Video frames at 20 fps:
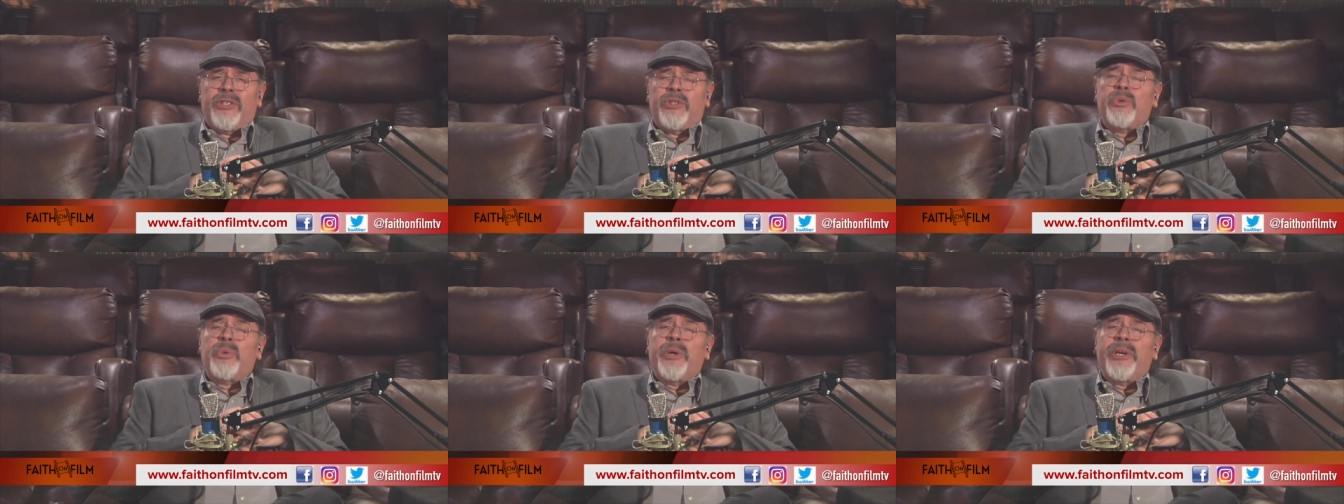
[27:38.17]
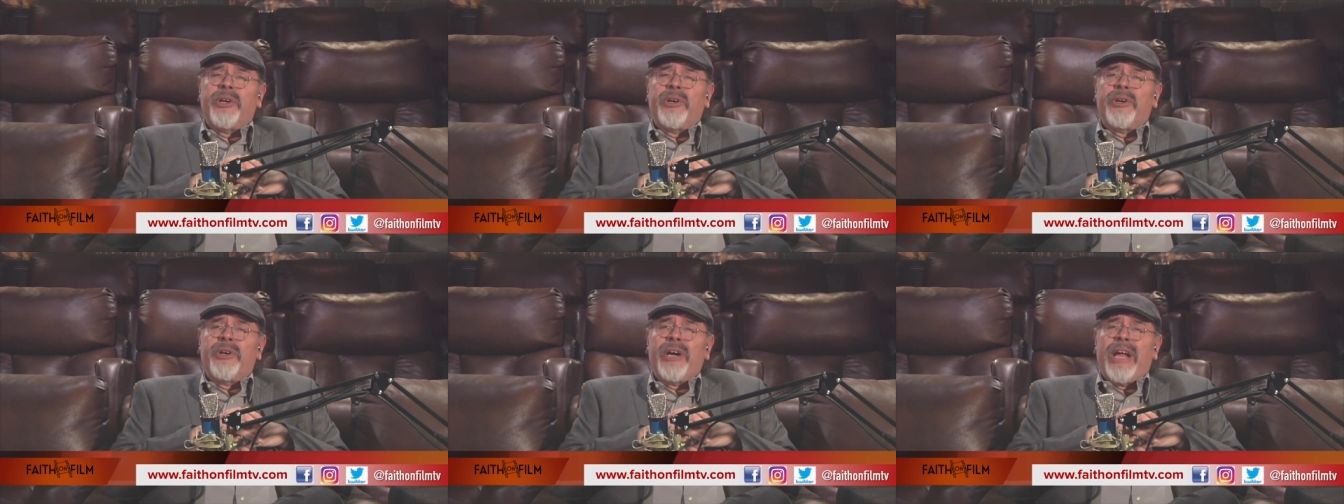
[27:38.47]

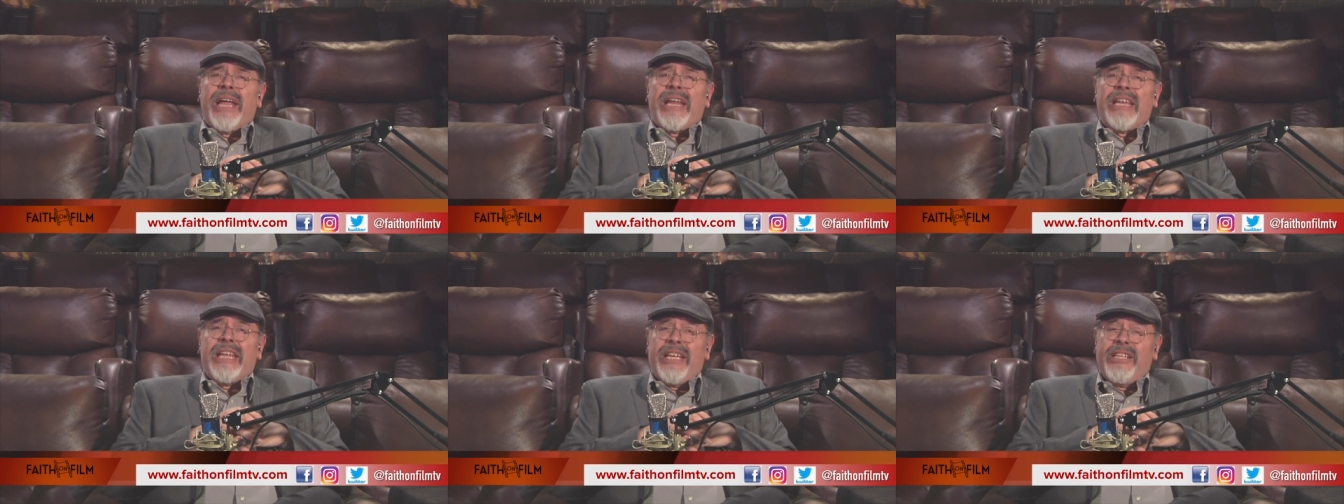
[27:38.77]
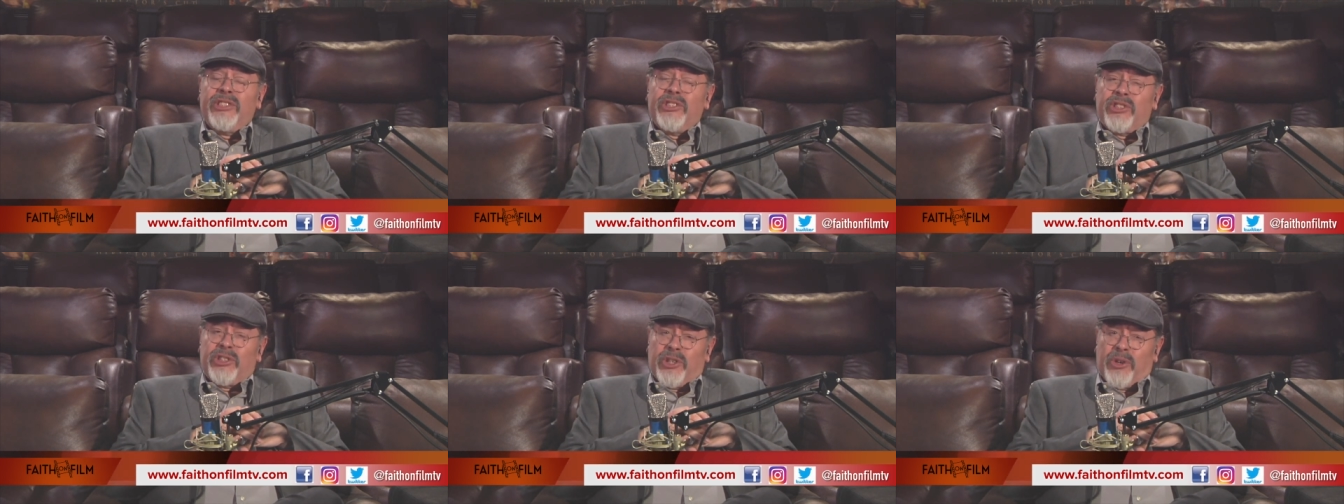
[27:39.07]
Twitter and
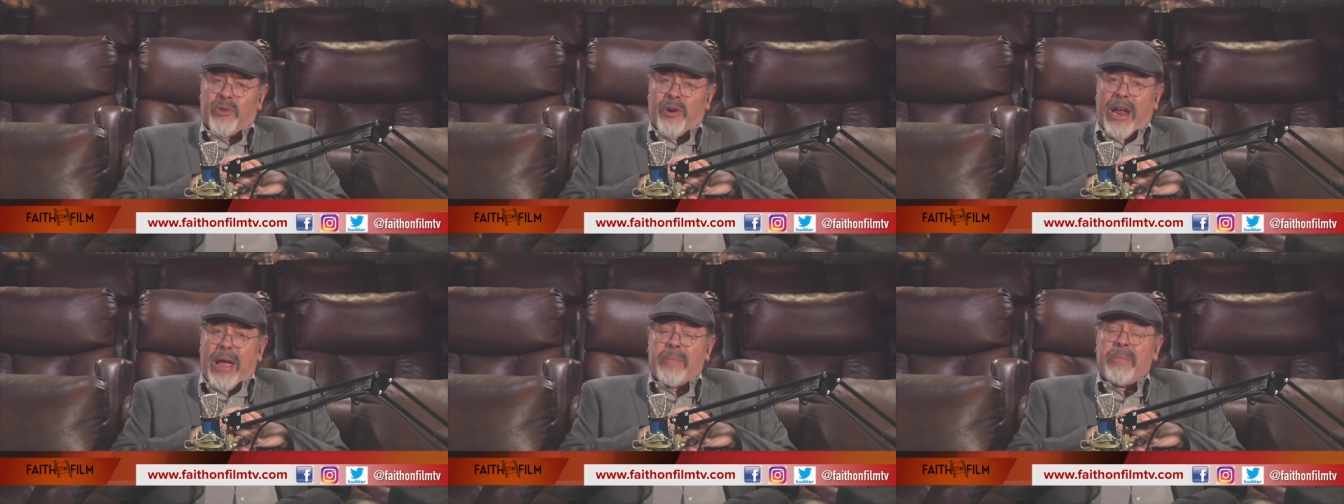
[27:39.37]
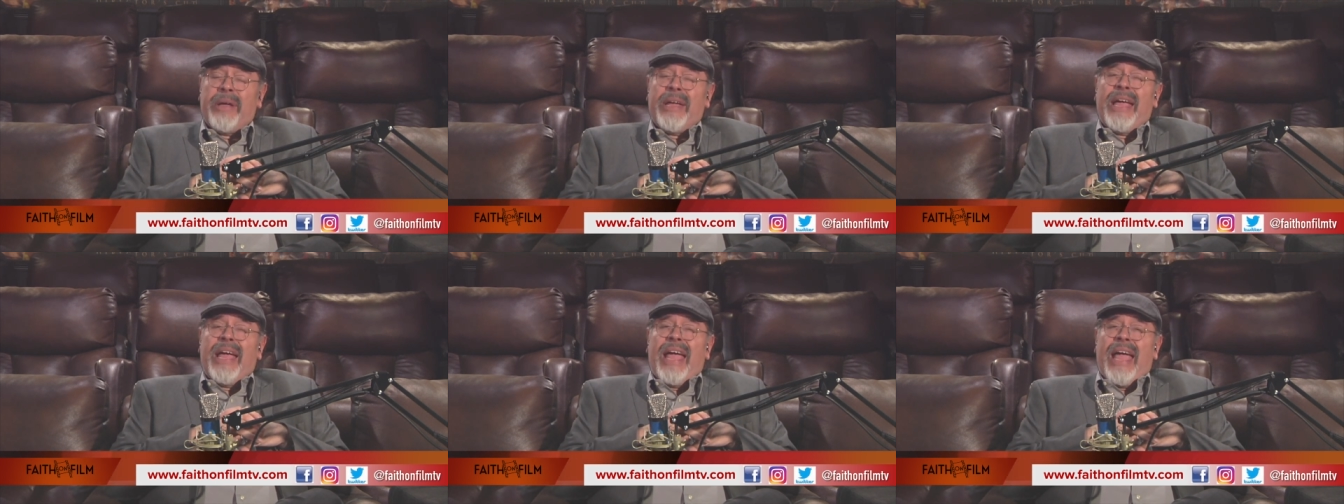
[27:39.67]

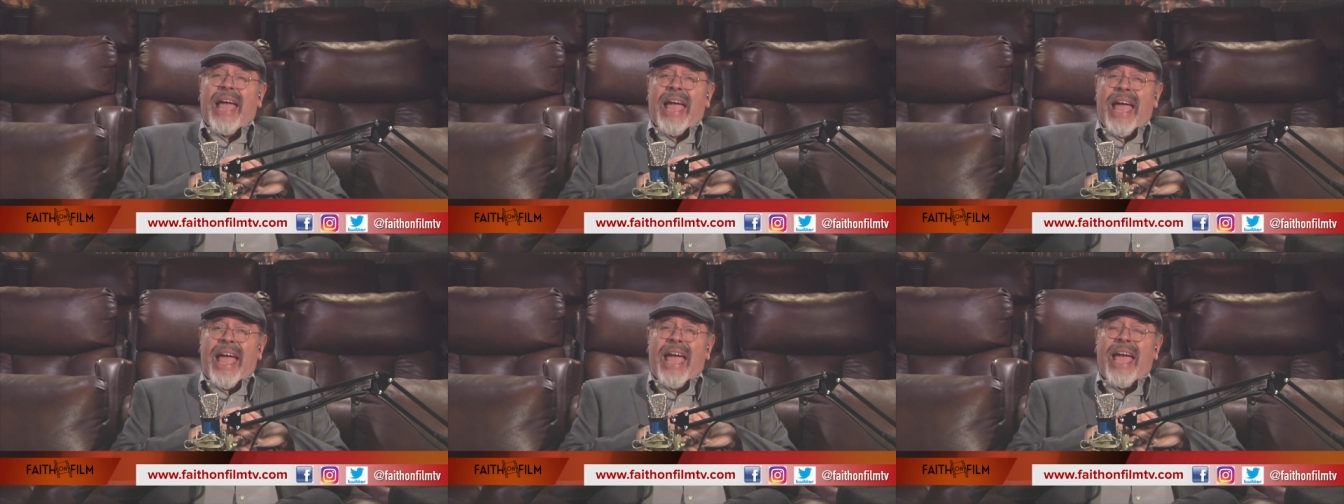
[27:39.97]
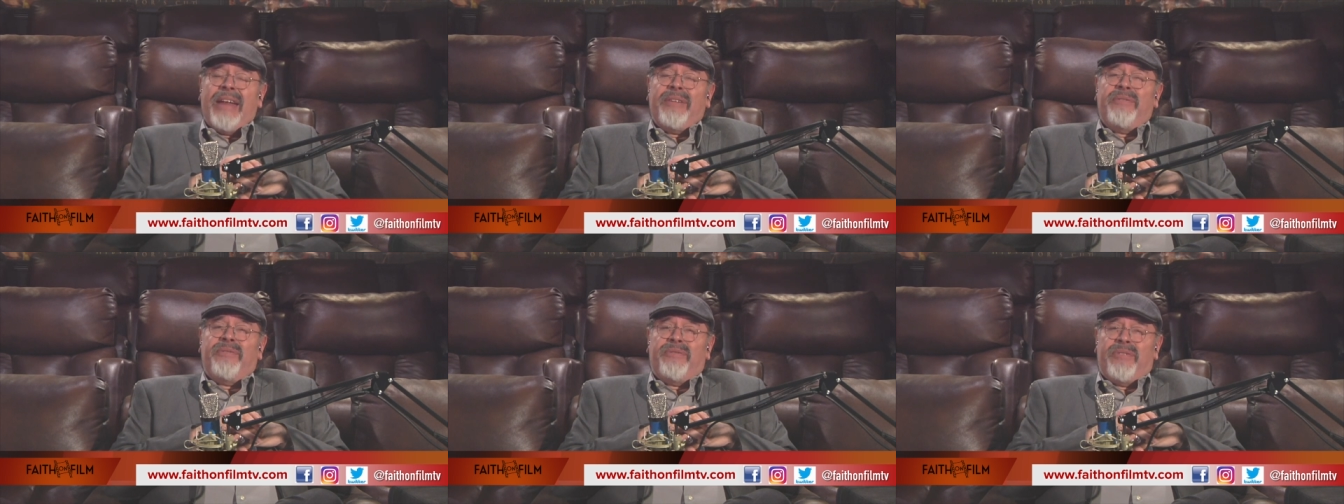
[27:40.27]
Instagram
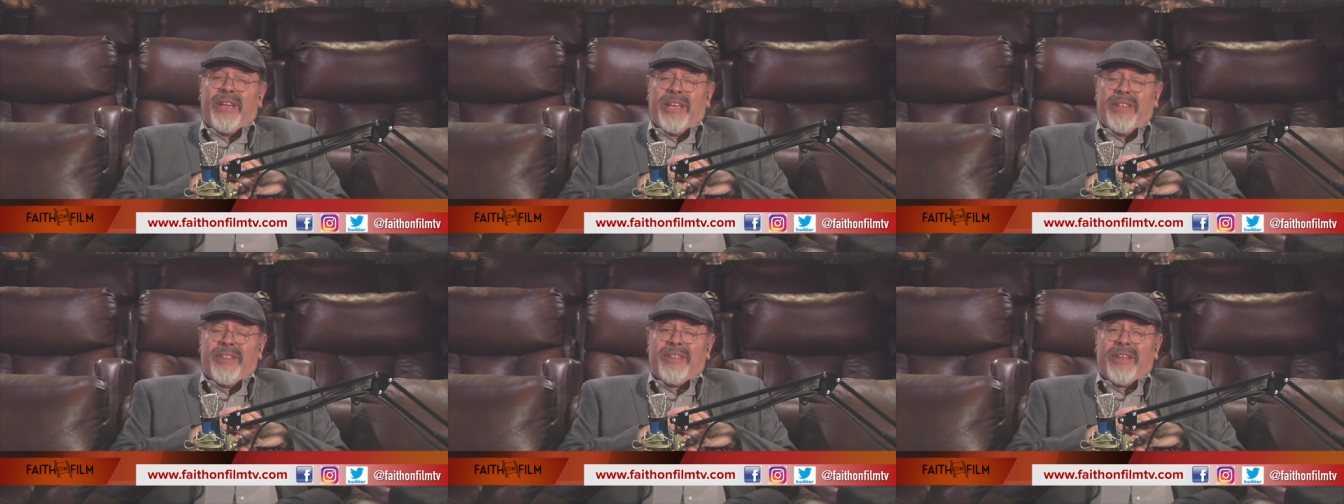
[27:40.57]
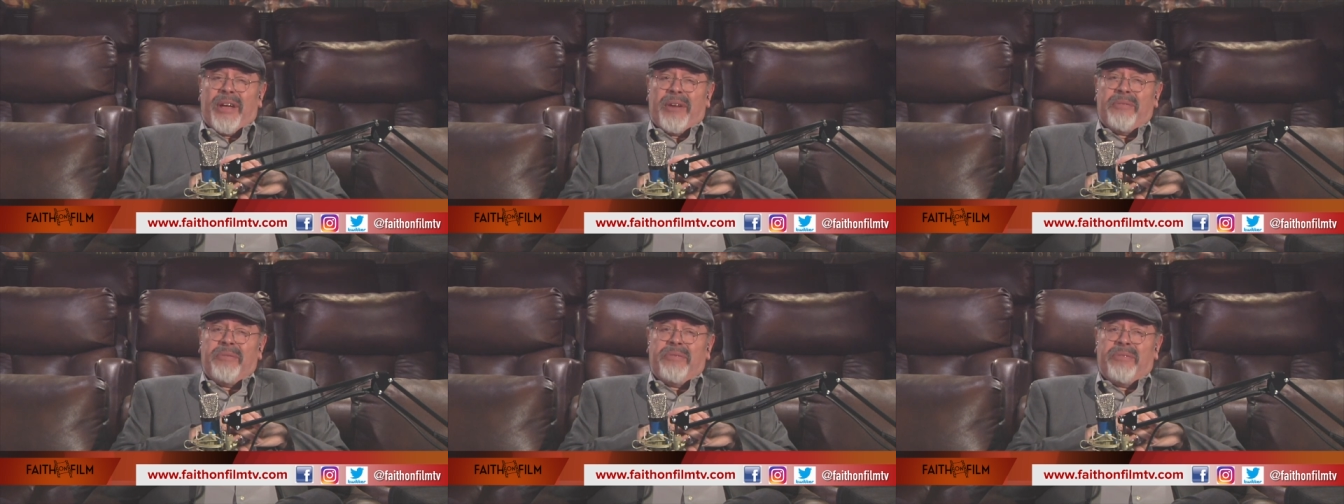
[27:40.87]
at Faith
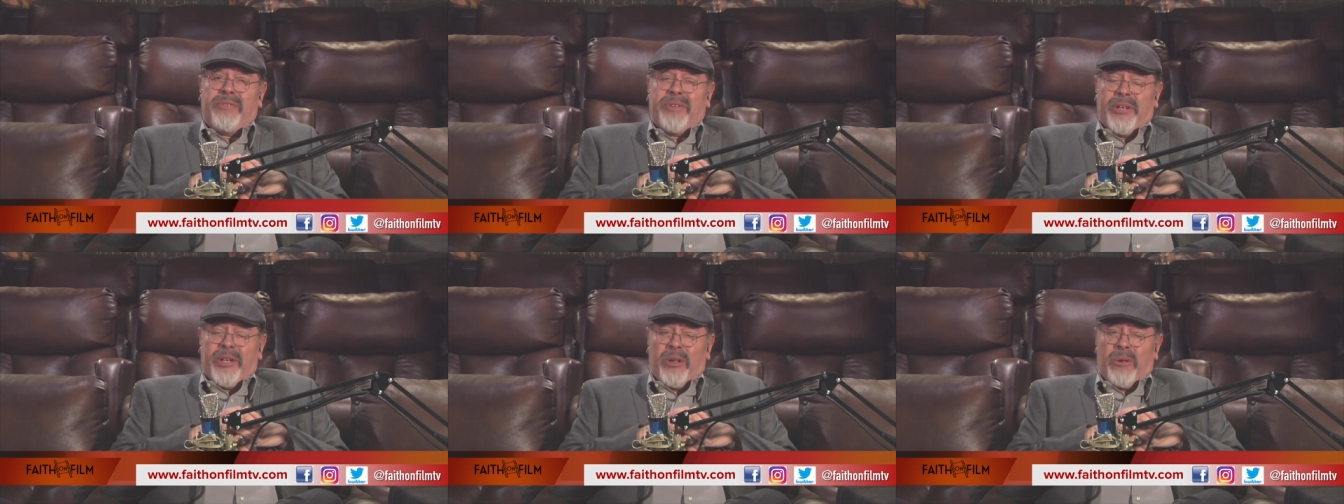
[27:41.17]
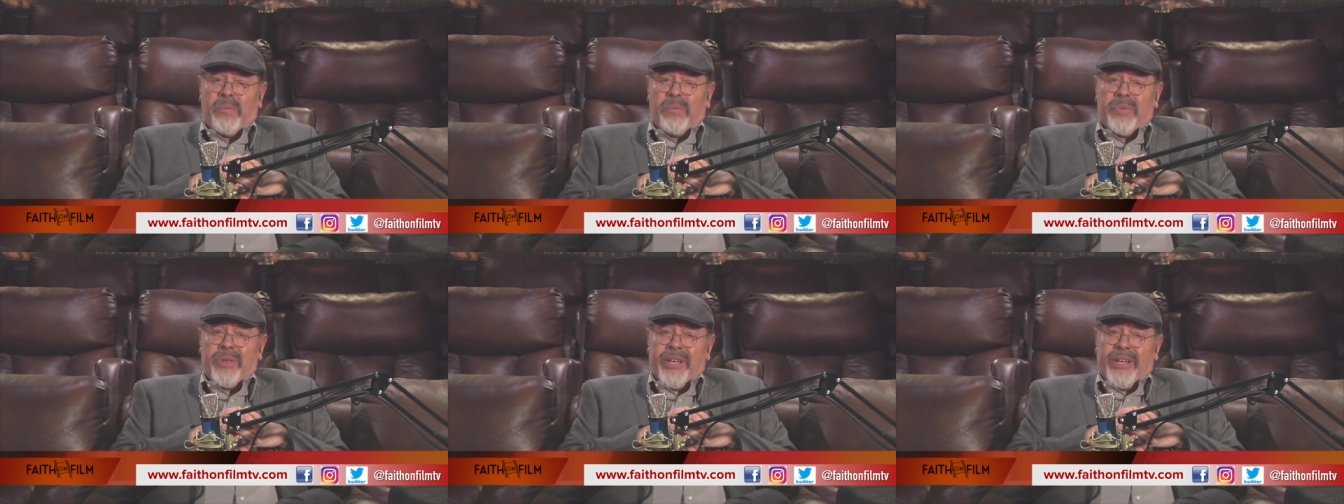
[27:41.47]
on
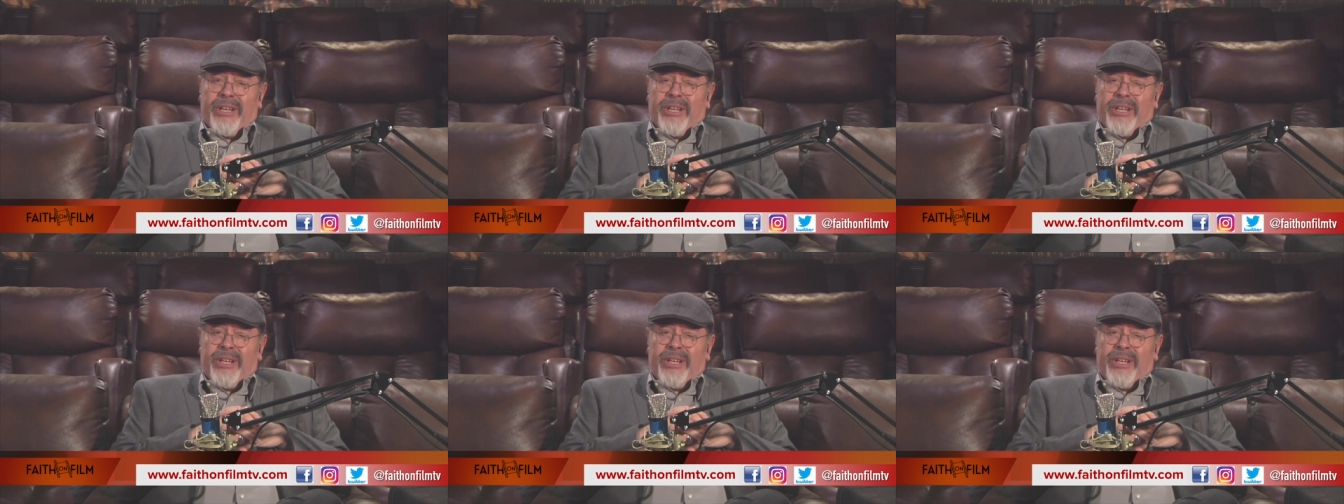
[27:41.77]
Film.